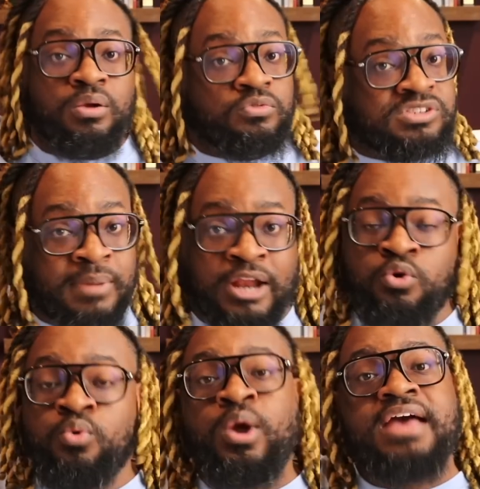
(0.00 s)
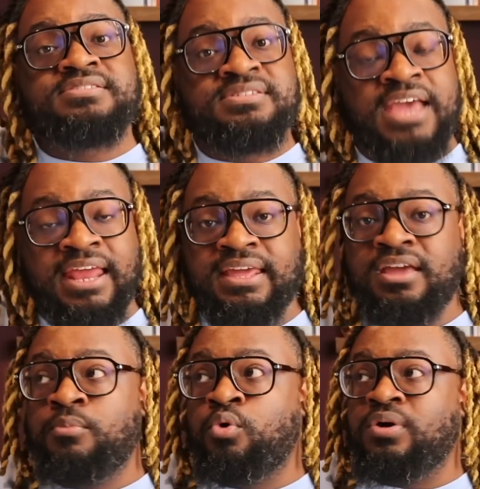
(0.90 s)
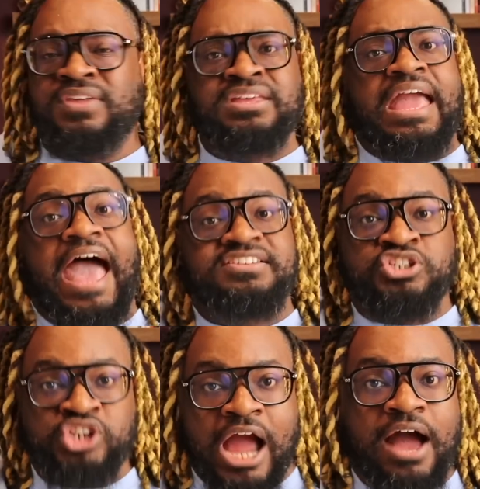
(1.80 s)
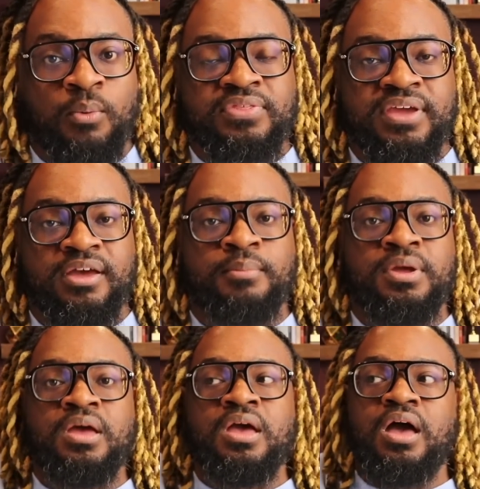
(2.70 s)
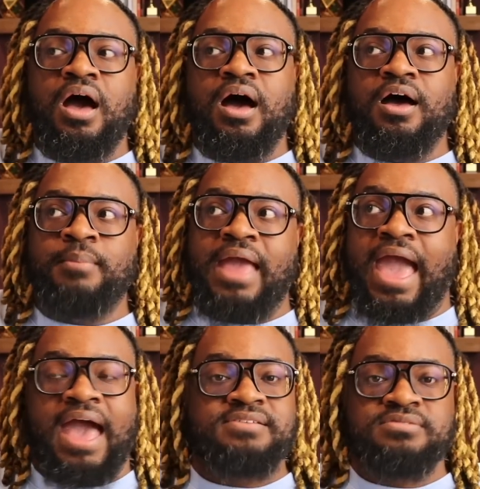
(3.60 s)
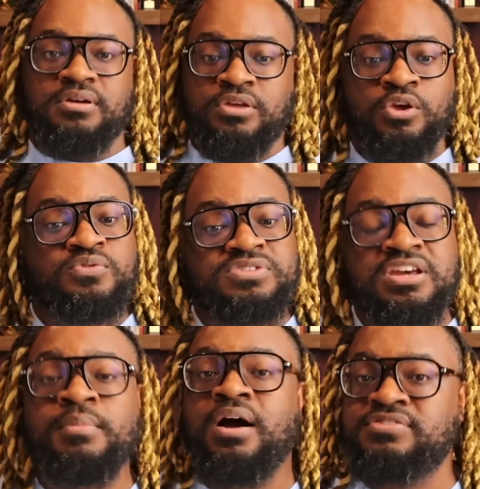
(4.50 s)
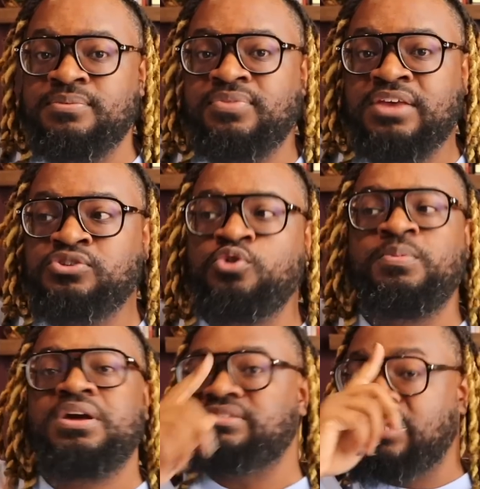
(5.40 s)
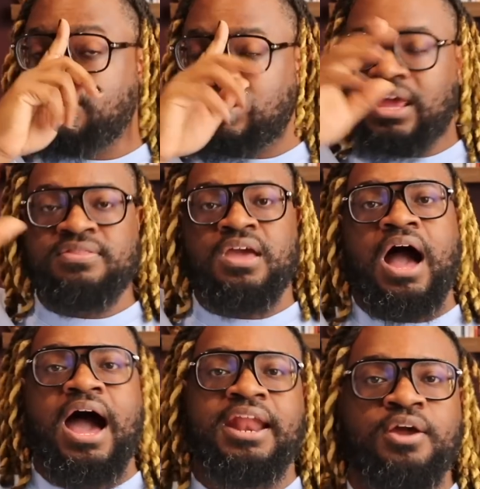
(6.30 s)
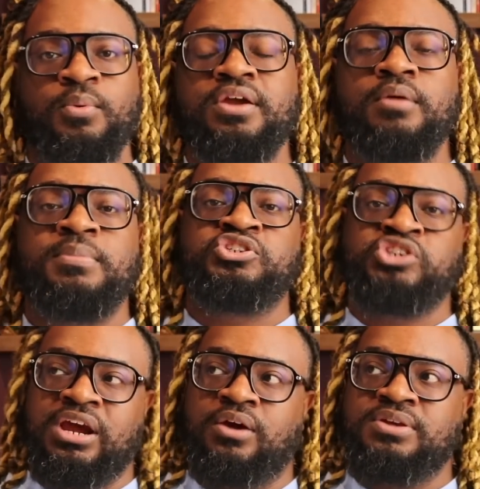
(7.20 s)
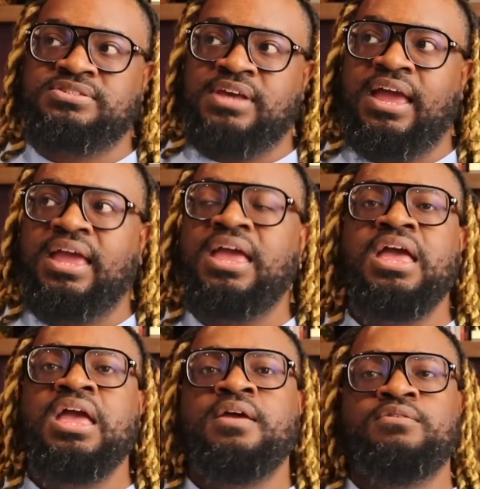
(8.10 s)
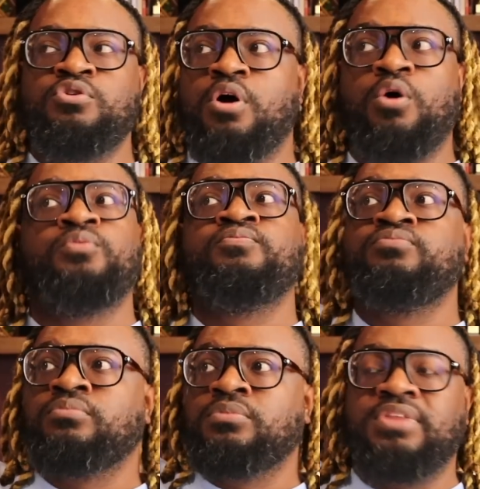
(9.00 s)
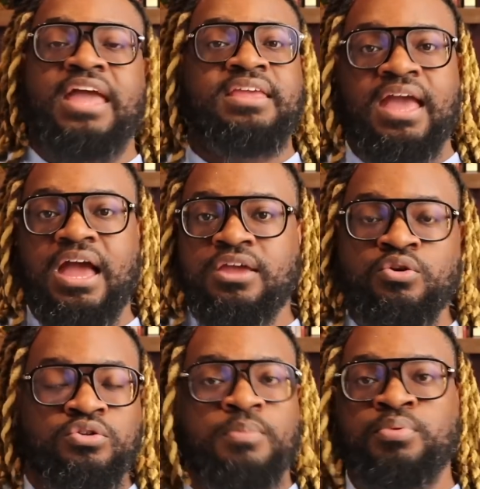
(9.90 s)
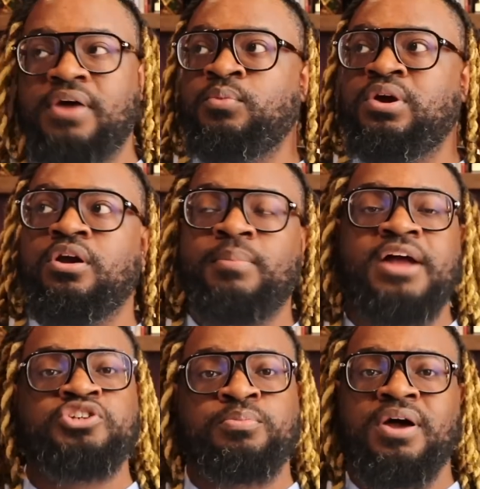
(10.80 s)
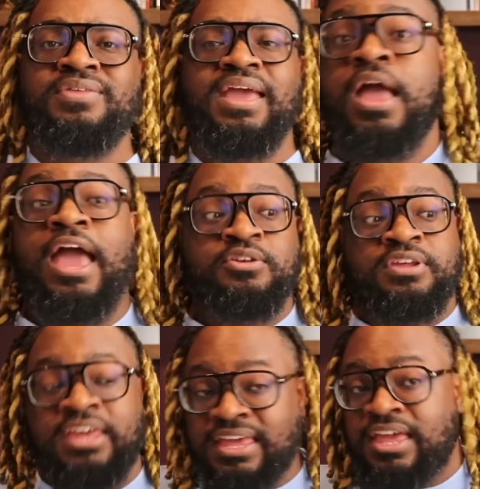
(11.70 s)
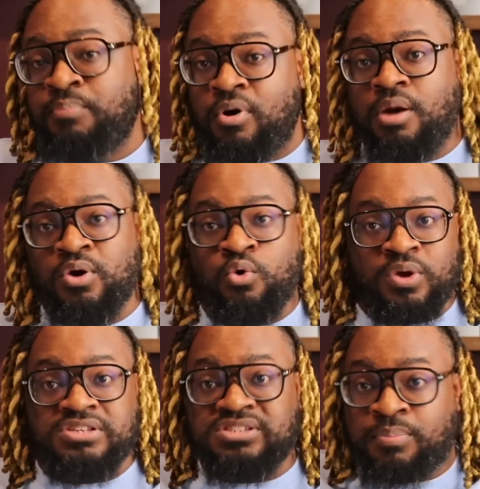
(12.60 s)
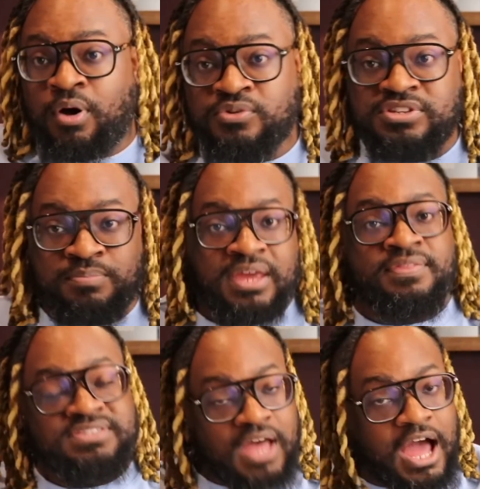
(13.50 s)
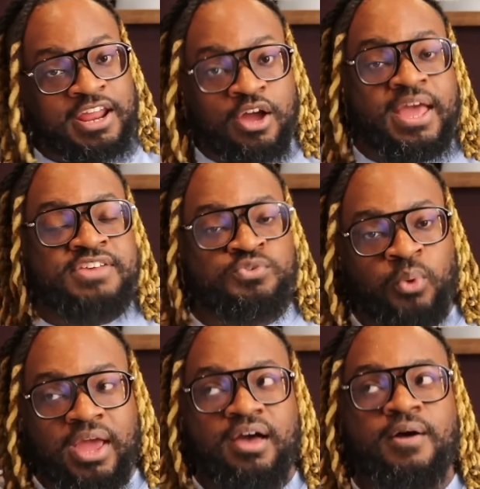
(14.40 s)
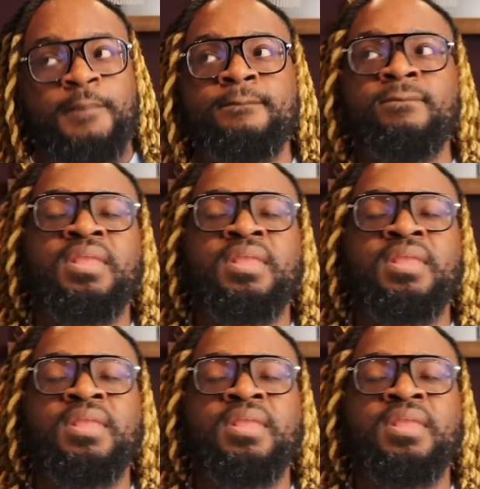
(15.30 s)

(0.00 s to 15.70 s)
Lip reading: somebody who has dated him or I think has a child with him has accused him of some things too. Because even in the audio, we hear Miss Sharon say, you know, that, yeah, you, your brother, we heard about your brother, and KeKe Palmer, who is supposed to be in this audio as well,